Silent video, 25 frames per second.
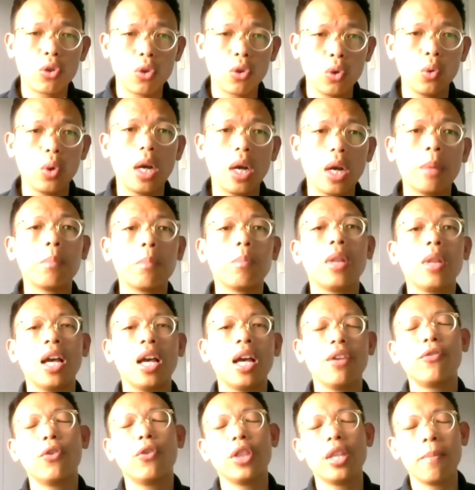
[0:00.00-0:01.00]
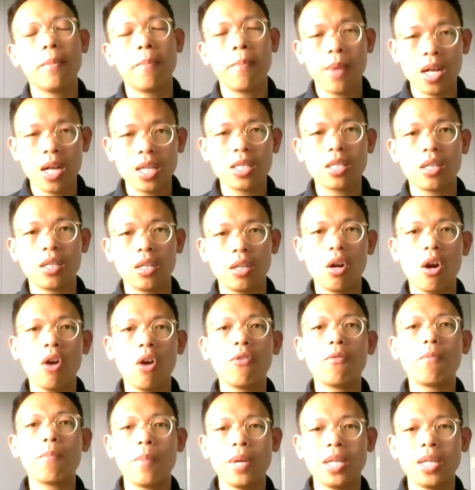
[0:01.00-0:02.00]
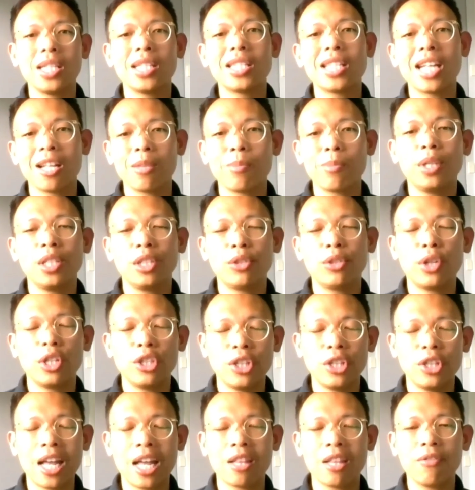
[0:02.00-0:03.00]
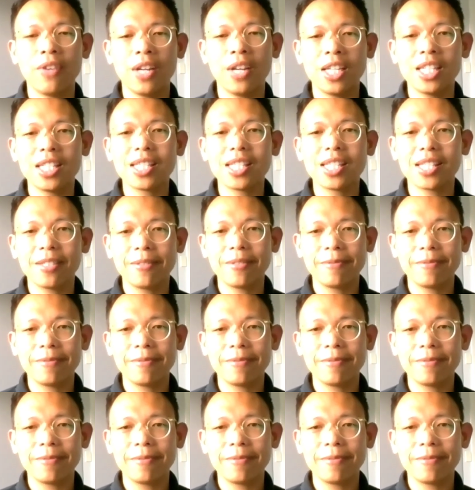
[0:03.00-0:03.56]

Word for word: to apply for the Master of Business Administration at once.